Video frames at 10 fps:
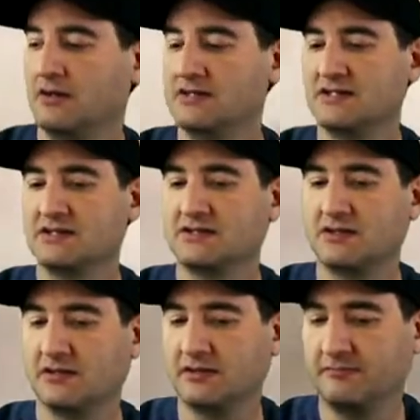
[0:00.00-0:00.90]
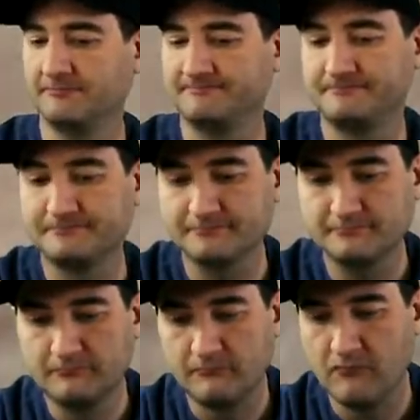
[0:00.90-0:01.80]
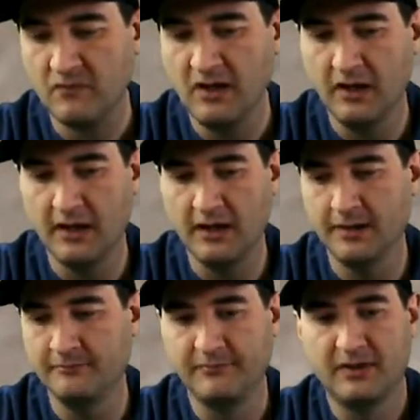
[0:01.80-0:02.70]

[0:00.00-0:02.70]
Let's get started. Um,